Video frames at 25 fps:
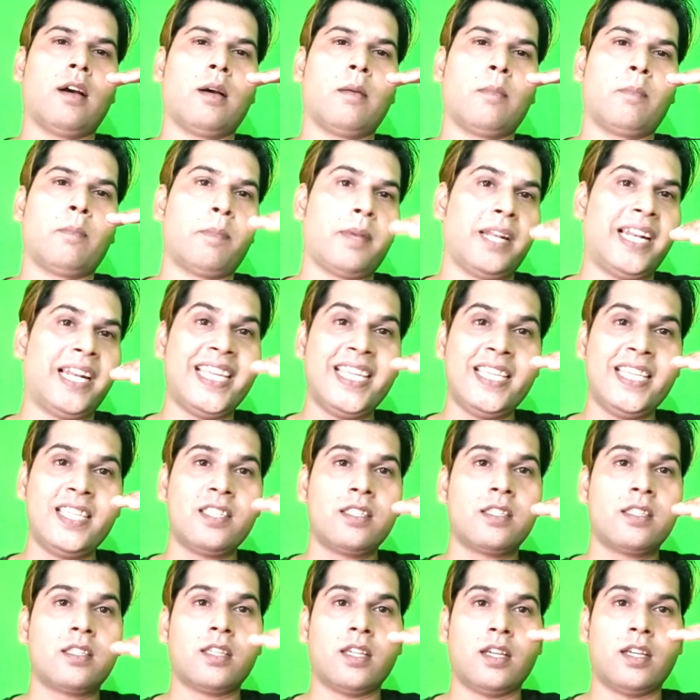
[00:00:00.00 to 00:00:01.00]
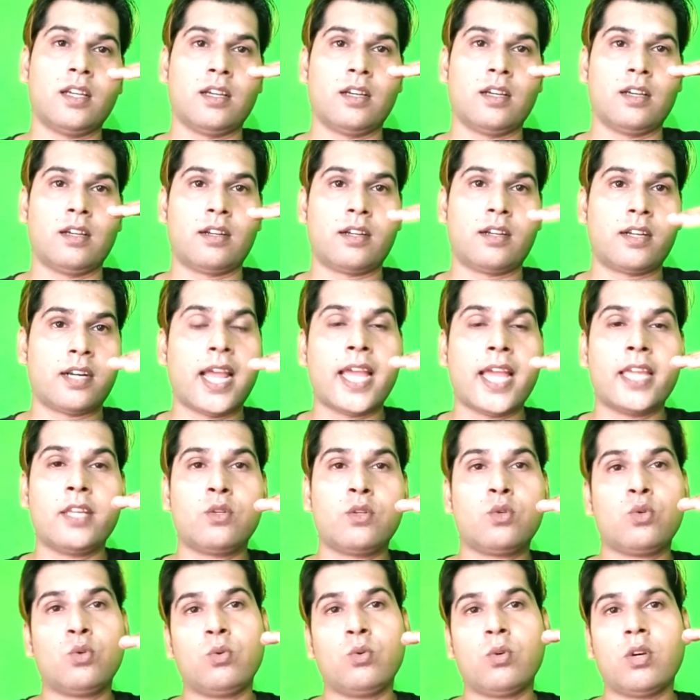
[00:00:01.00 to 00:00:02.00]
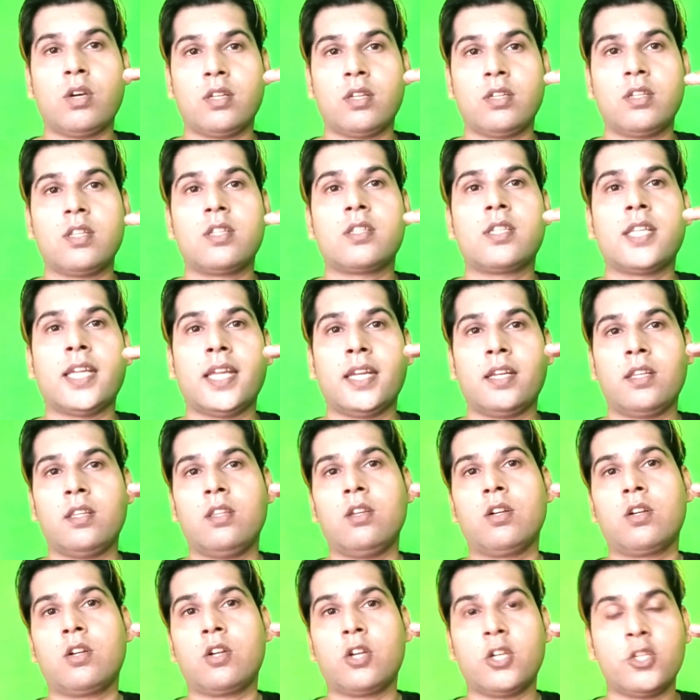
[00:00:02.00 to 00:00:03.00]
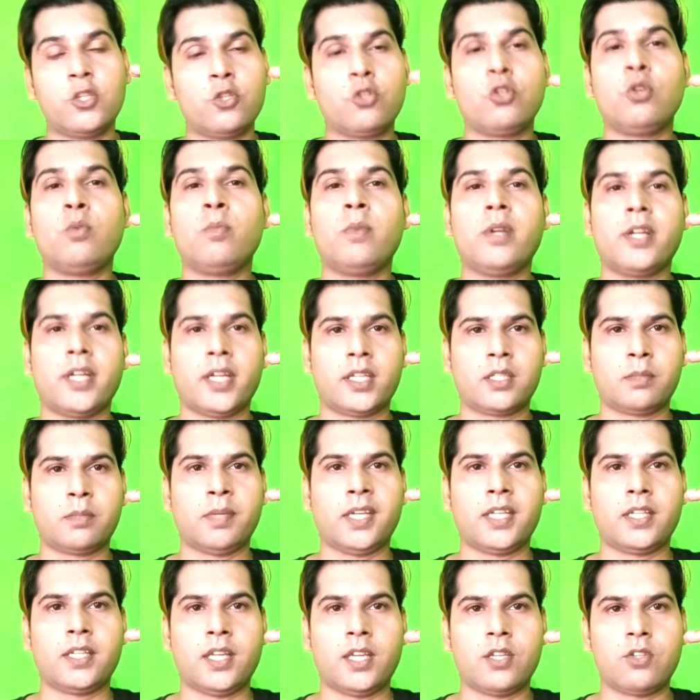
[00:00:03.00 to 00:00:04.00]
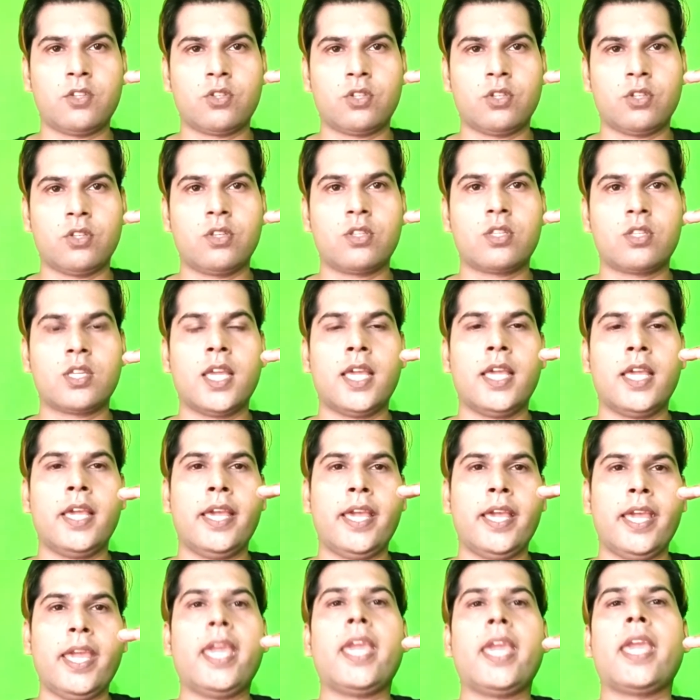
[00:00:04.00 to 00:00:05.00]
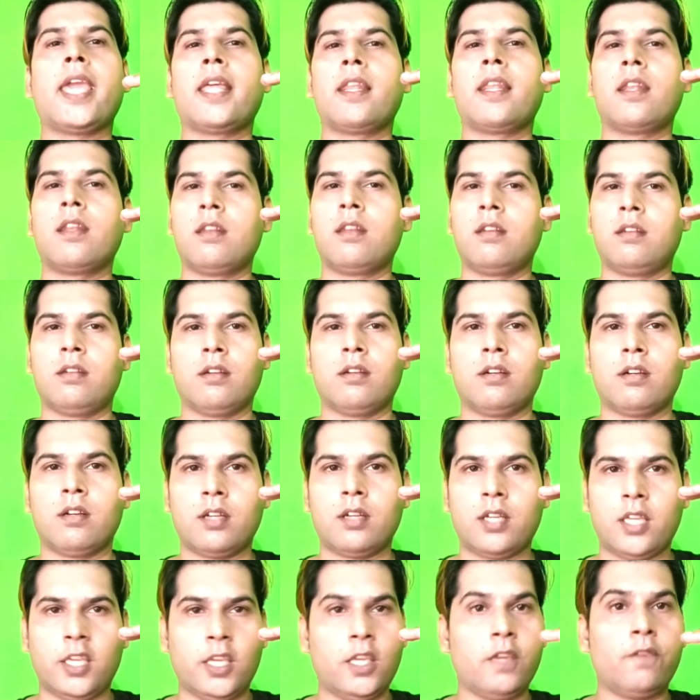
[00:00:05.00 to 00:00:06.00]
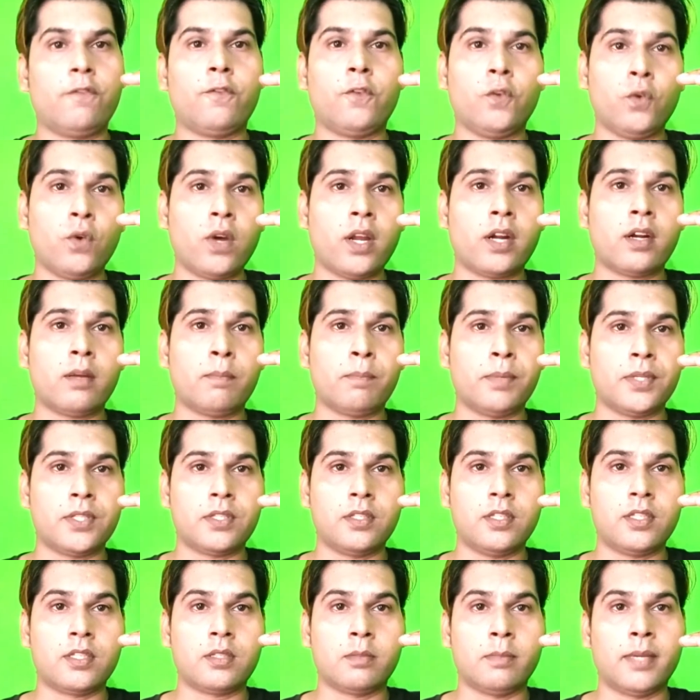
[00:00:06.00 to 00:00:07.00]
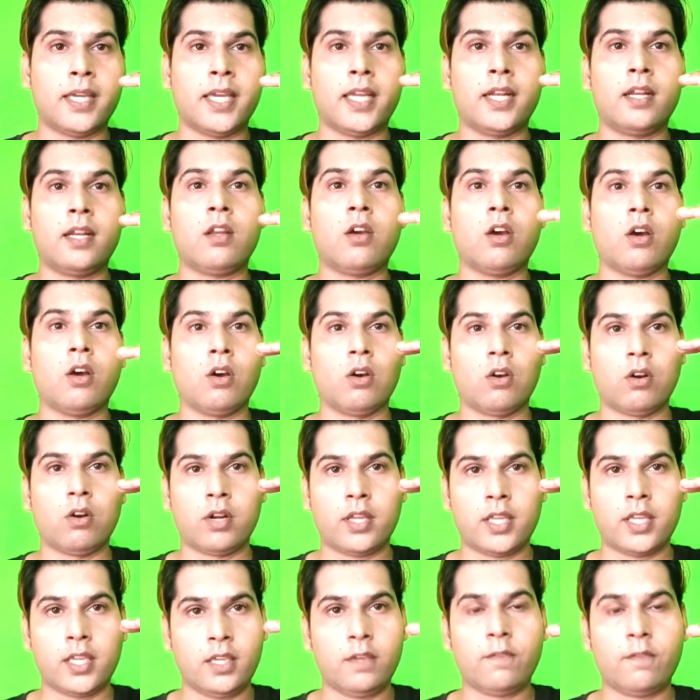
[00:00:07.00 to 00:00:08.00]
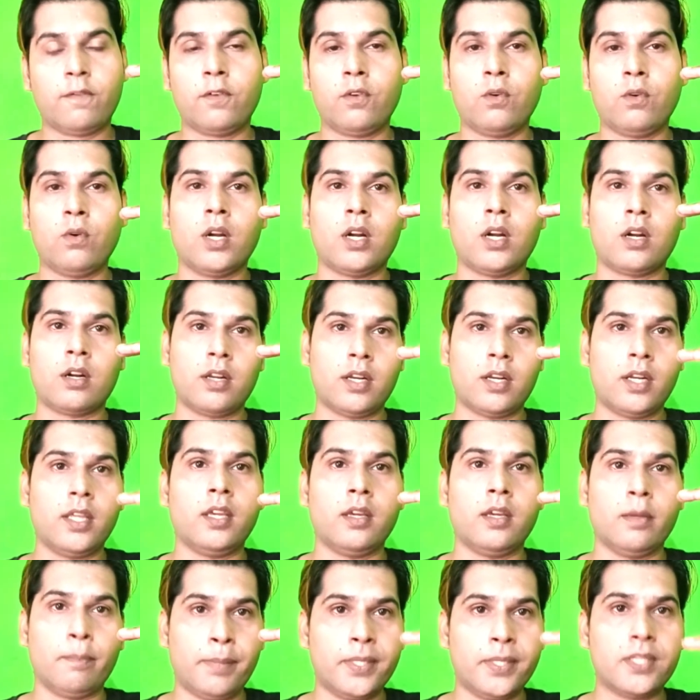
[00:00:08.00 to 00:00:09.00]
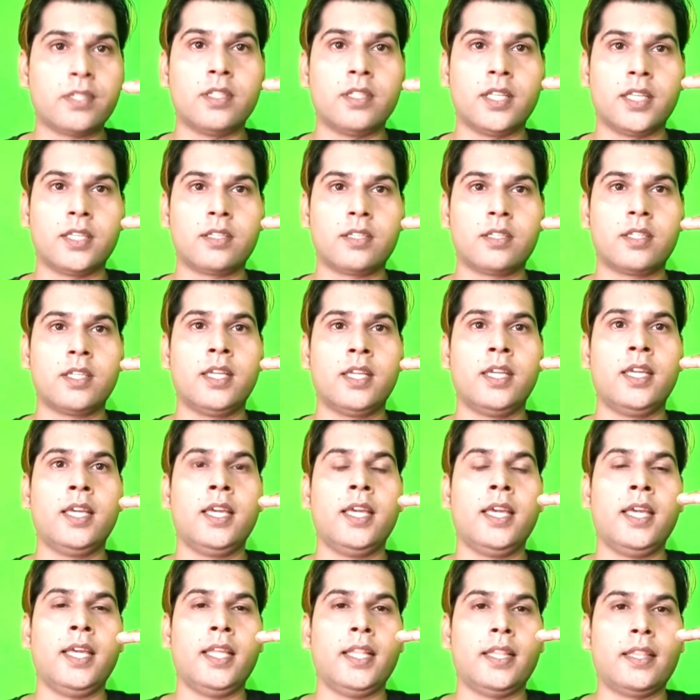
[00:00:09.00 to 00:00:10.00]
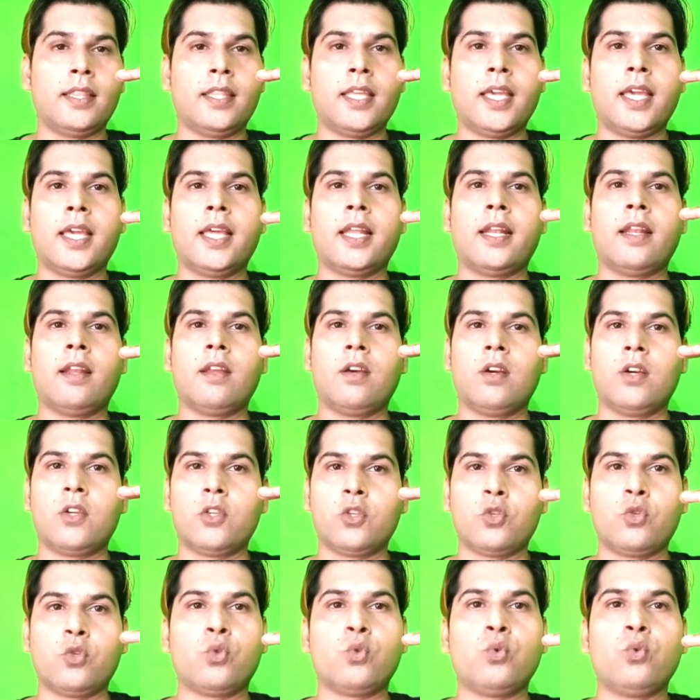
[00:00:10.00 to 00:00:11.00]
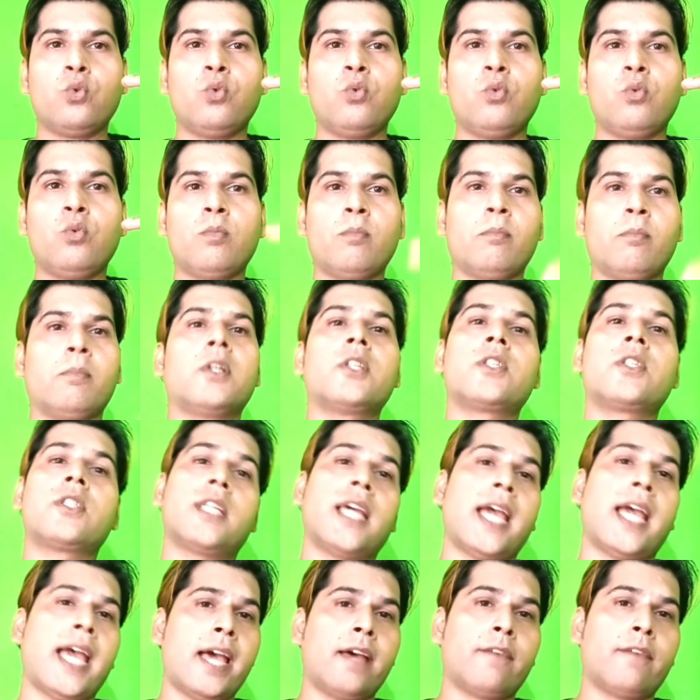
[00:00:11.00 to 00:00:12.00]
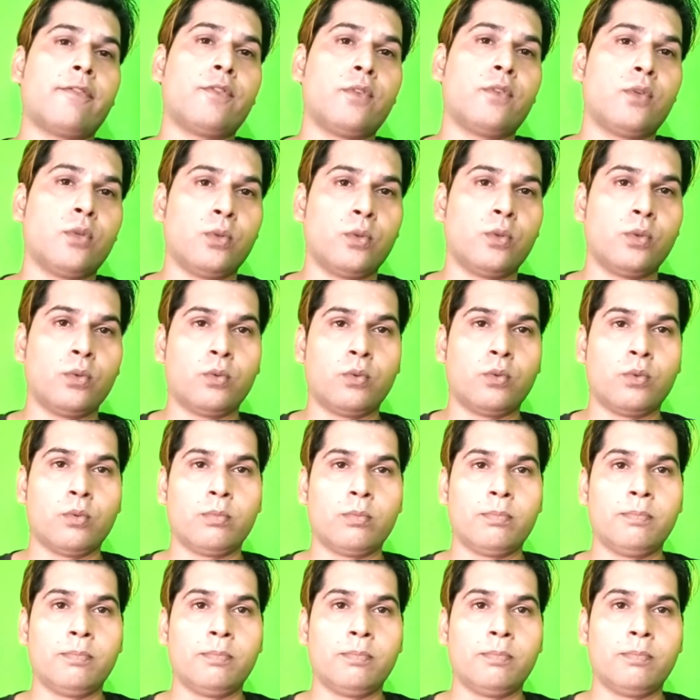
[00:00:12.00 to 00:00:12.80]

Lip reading: please try to understand the consumer expectations. And if you are a businessman or if you are running a business, then you must have to